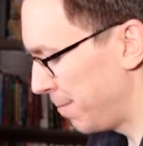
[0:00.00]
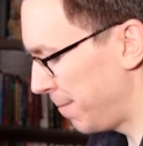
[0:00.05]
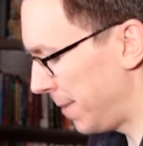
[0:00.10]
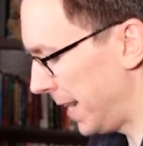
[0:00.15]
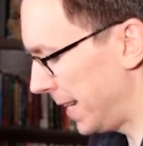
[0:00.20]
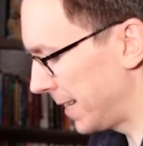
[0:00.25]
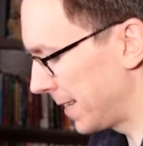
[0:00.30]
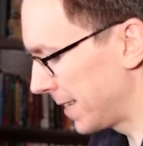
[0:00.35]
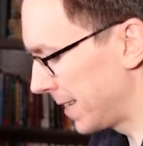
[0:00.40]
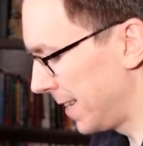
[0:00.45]

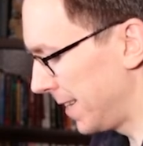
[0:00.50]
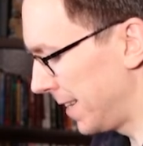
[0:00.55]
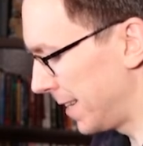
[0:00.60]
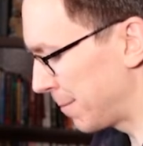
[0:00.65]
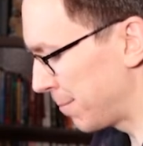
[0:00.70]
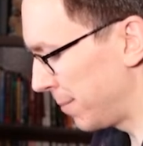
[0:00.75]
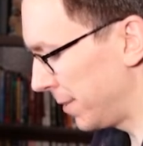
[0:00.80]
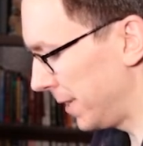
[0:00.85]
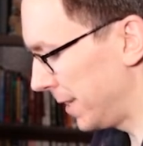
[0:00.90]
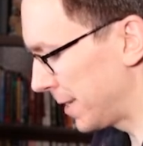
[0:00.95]
beta
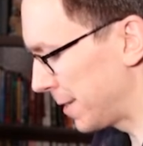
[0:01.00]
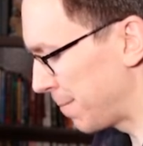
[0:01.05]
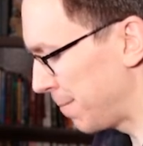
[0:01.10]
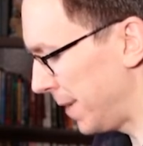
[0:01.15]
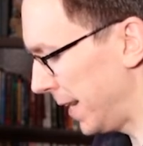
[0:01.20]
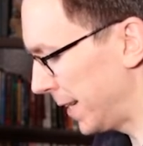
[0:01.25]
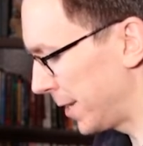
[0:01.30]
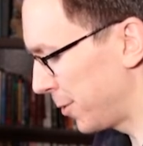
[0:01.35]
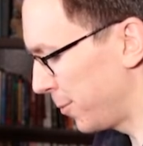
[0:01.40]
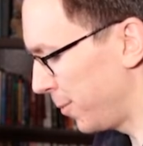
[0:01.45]
naught plus
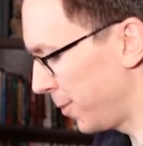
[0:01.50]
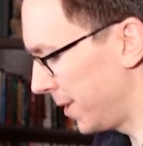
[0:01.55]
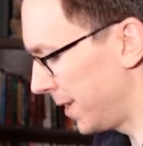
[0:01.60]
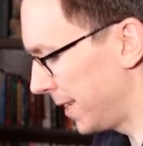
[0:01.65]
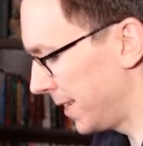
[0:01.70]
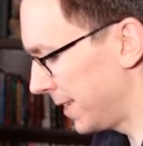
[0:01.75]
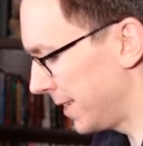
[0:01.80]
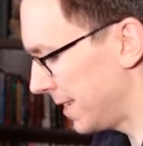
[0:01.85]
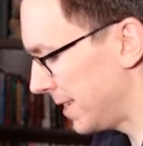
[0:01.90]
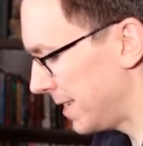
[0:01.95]
beta
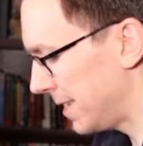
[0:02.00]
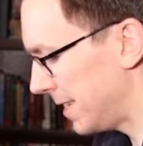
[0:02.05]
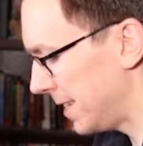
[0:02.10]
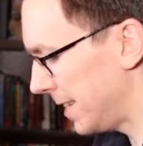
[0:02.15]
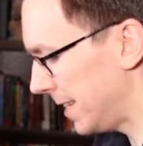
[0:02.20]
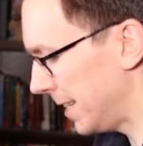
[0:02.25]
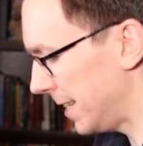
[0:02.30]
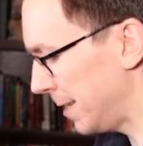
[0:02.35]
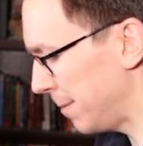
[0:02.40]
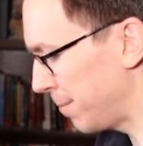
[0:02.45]
1
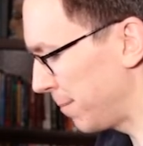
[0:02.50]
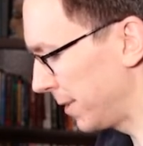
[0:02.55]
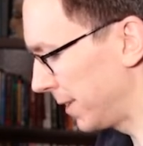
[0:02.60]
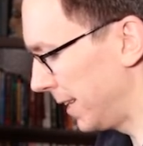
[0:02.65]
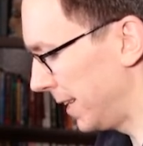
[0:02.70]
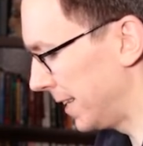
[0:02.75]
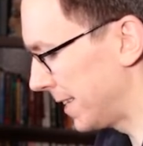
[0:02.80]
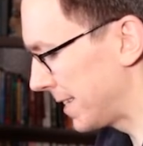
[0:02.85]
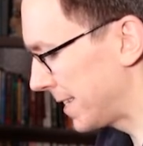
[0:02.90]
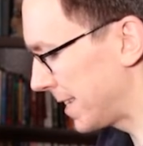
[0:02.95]
t
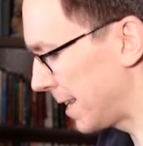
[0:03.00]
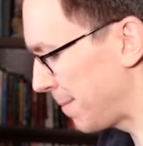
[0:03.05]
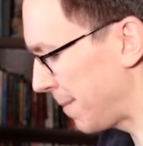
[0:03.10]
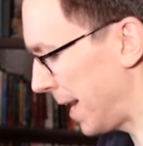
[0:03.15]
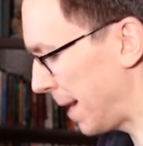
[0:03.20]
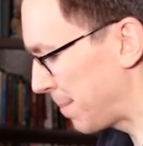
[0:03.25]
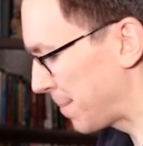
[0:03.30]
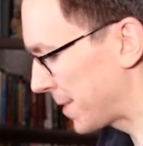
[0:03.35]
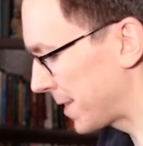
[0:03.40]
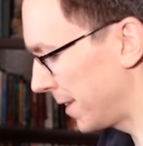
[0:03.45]
plus
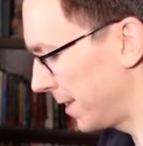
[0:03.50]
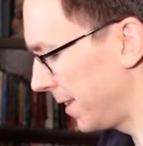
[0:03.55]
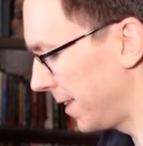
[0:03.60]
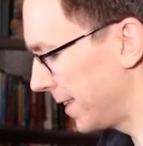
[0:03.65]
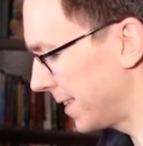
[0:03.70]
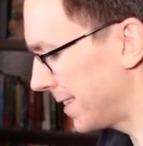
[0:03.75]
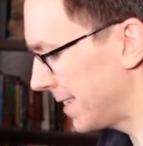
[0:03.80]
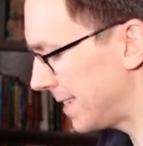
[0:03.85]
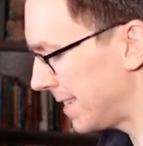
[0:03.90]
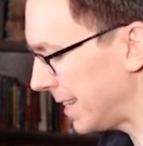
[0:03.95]
some
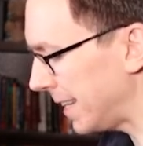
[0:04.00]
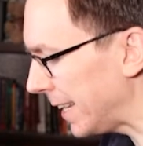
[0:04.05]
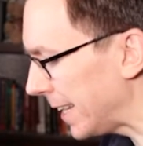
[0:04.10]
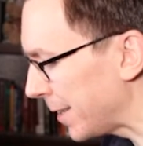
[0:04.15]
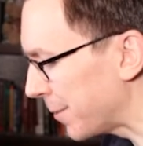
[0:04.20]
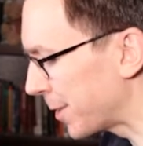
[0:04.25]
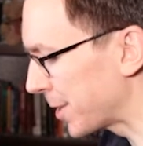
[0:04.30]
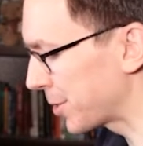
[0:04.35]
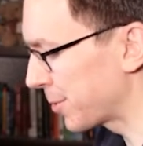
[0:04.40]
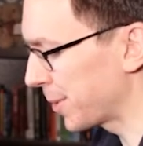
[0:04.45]
epsilon
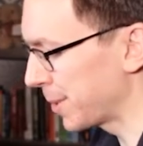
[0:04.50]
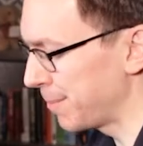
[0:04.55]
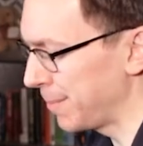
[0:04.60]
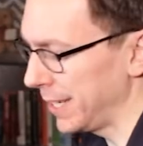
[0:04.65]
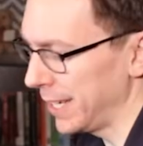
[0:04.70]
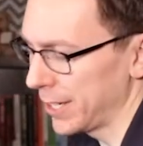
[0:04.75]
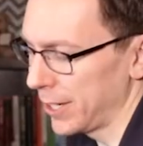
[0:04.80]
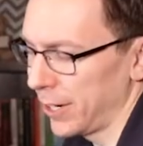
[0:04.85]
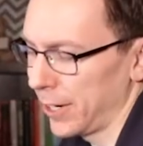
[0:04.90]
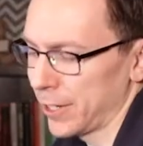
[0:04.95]
t which would
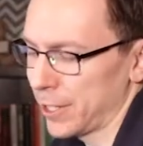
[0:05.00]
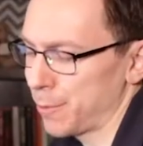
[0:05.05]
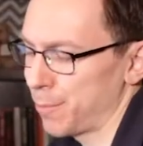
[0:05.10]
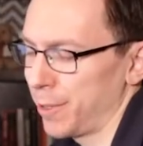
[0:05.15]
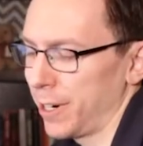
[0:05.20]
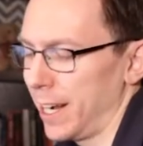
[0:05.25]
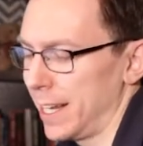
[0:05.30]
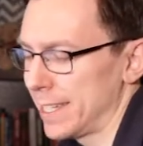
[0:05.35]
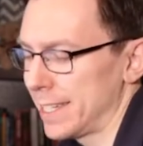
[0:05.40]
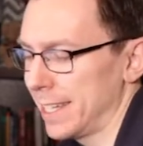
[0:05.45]
be an
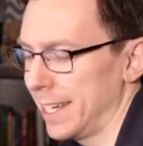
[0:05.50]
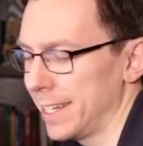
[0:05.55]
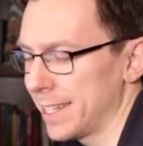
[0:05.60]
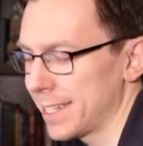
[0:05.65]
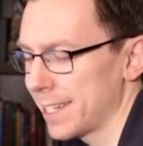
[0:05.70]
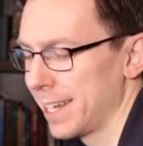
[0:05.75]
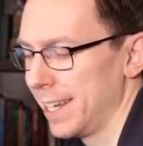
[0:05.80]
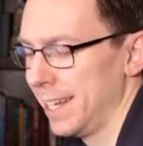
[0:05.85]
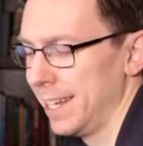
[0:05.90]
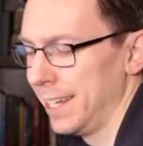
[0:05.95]
arch
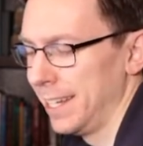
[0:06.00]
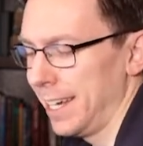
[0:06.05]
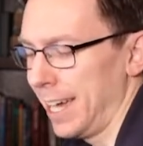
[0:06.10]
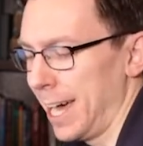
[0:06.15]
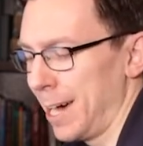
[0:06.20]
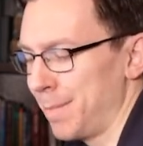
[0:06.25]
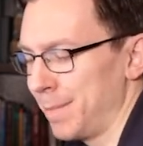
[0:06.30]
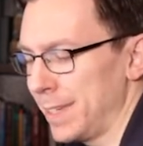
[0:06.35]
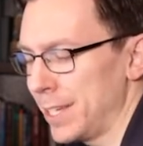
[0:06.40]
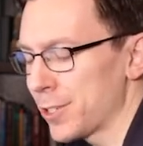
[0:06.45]
process
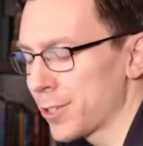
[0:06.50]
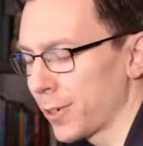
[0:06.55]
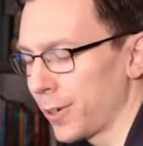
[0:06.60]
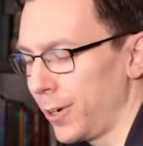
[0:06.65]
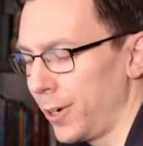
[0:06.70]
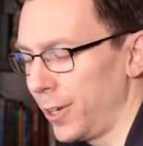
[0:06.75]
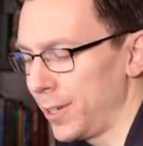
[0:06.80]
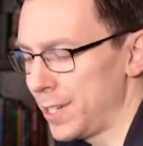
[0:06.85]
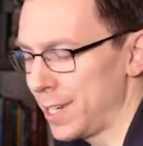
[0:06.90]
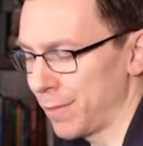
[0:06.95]
um, these
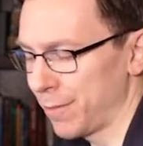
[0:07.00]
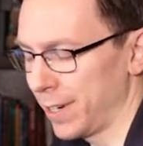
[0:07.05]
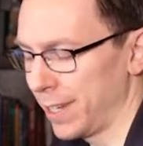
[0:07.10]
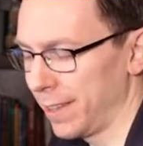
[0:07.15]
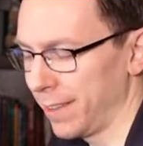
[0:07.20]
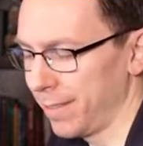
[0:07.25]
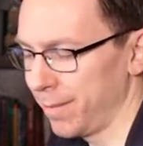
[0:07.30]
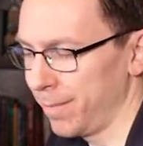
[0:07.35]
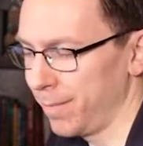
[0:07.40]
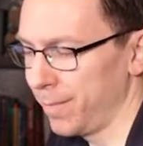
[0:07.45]
are all
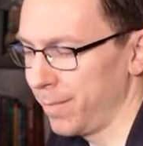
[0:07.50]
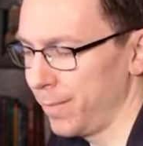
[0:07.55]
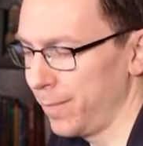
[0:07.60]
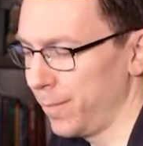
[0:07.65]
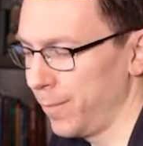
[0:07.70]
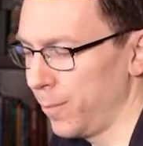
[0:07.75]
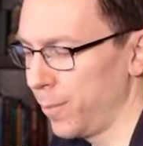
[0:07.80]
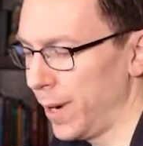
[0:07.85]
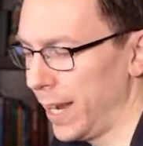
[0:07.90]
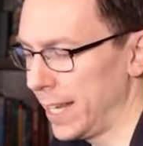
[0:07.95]
different
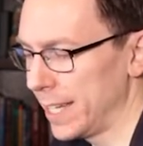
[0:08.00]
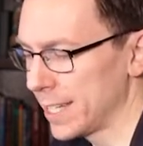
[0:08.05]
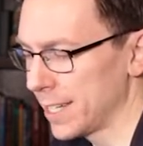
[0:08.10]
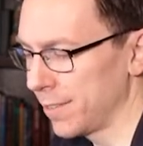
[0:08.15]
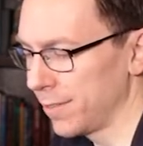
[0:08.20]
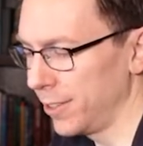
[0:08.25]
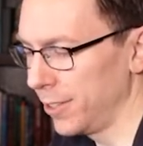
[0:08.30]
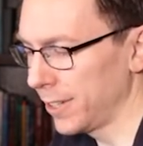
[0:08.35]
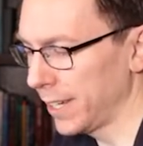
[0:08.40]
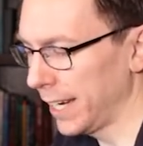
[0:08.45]
ways
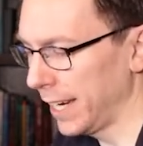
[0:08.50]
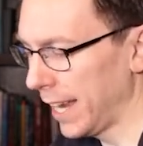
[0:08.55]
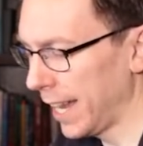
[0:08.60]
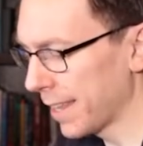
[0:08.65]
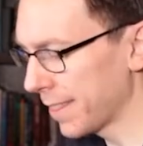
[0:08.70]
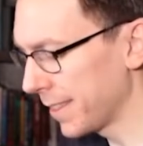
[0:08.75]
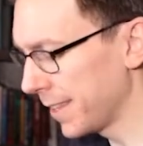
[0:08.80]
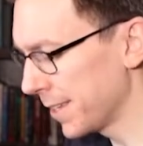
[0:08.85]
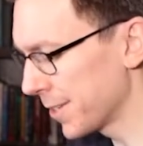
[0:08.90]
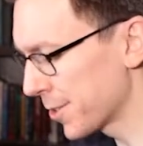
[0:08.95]
of looking
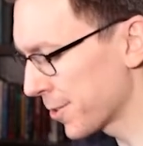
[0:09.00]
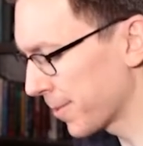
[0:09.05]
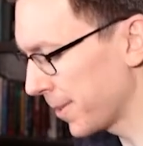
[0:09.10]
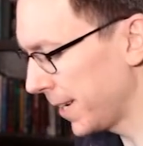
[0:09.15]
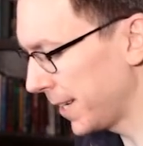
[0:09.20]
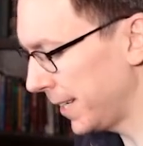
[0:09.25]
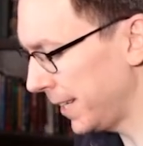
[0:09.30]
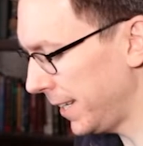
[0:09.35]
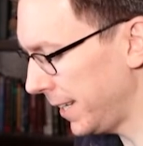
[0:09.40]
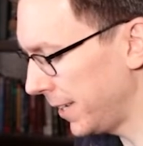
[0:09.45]
at this
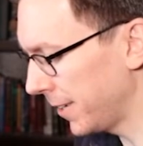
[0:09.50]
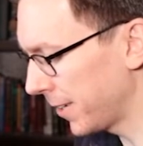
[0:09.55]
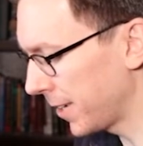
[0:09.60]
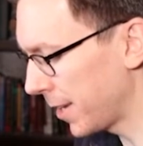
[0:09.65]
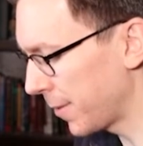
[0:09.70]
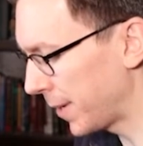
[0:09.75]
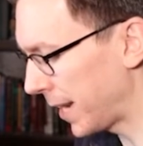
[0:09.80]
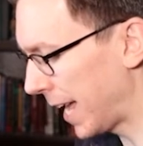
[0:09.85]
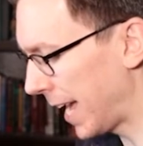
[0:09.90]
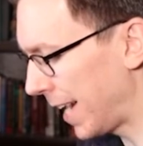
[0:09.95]
right here
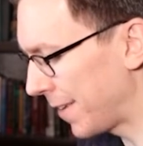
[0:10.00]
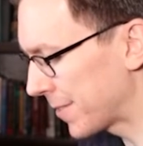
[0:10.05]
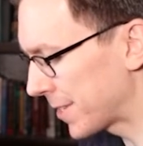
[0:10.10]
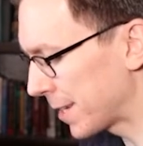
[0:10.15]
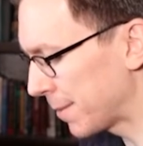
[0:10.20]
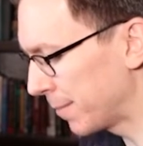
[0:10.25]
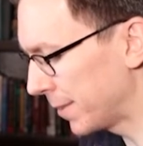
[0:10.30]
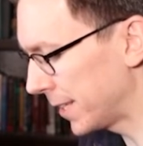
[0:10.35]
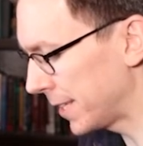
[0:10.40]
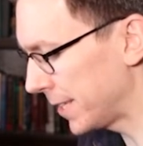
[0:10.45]
i would have
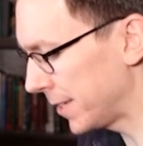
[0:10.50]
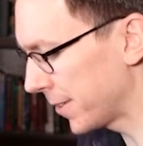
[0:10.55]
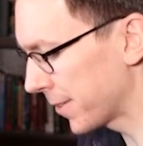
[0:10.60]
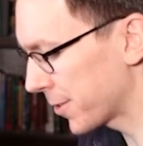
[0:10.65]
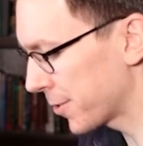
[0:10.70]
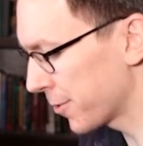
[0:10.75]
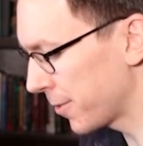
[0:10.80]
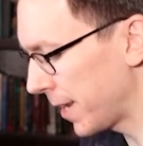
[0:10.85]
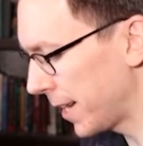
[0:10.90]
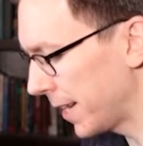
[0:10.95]
some
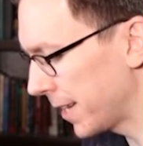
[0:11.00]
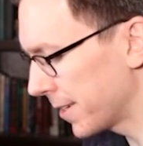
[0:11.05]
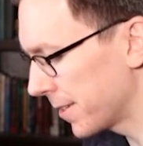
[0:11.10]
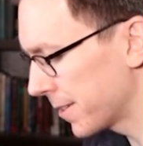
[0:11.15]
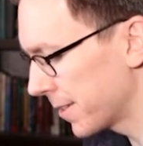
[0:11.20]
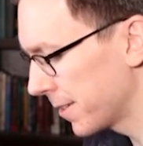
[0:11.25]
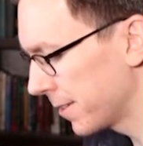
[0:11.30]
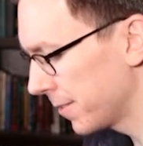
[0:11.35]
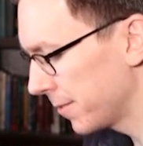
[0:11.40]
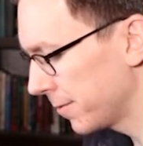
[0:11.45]
linear
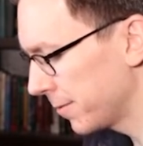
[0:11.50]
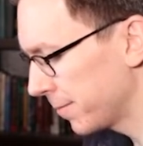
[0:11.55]
trend